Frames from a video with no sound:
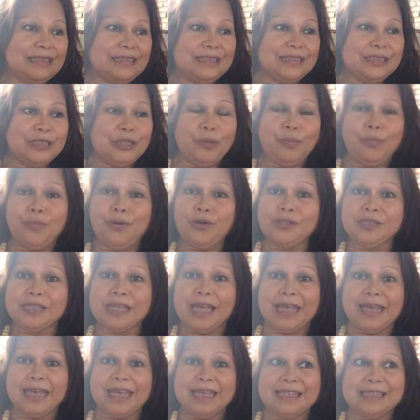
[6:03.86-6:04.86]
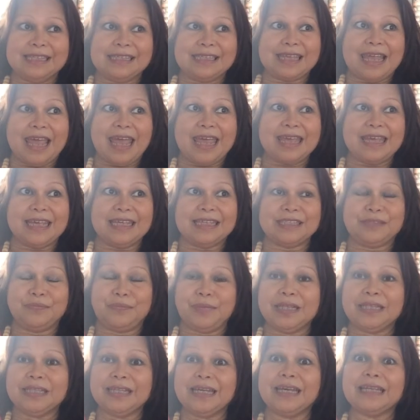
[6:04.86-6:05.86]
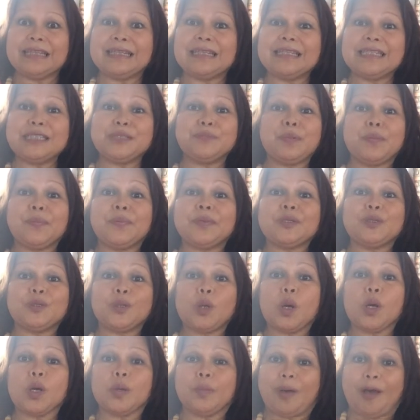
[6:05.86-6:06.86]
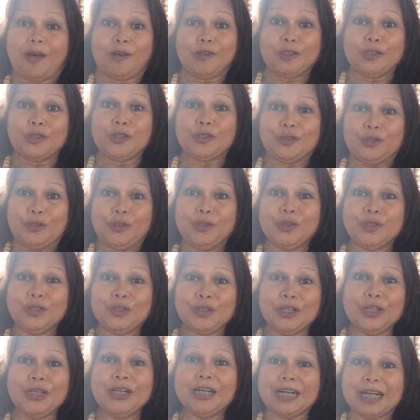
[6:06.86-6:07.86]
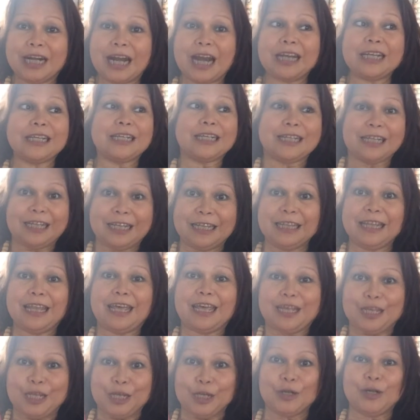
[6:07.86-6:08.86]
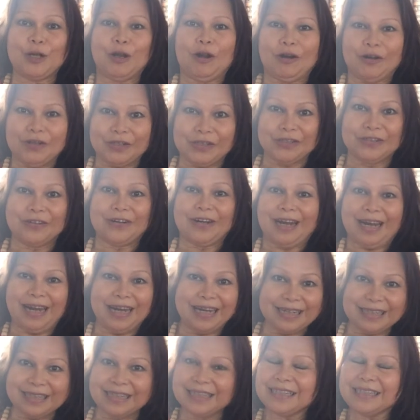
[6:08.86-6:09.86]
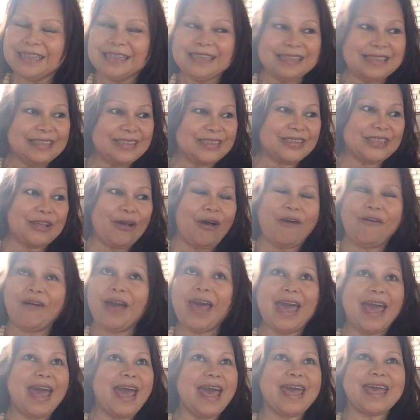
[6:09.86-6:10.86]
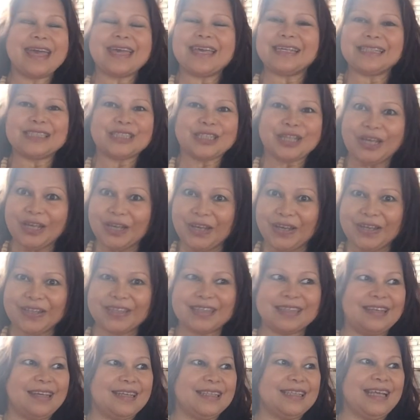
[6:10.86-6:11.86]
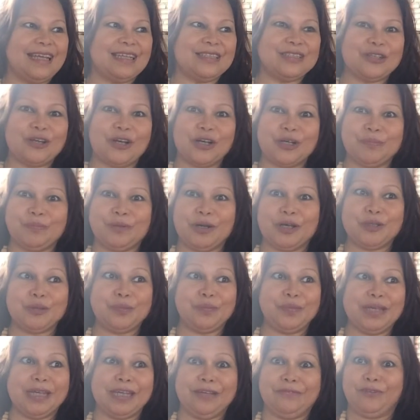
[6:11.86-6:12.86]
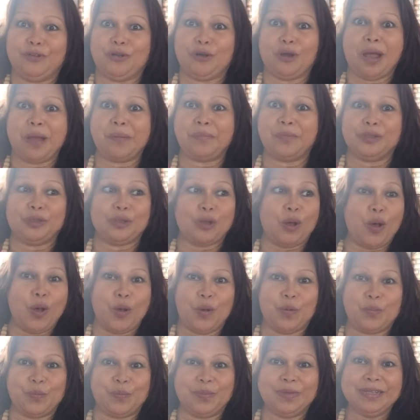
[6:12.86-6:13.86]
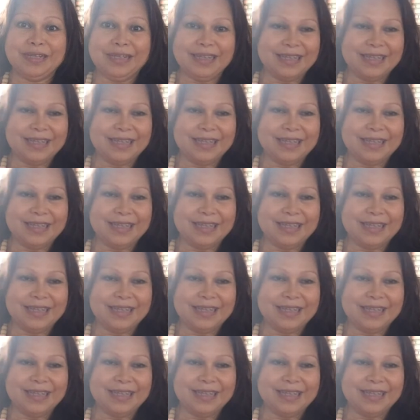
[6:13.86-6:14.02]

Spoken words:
the most I can say is, Meta, at least people talk about you rather than they ignore you, right? So hey, it's good that they talk about me even though I'm at home.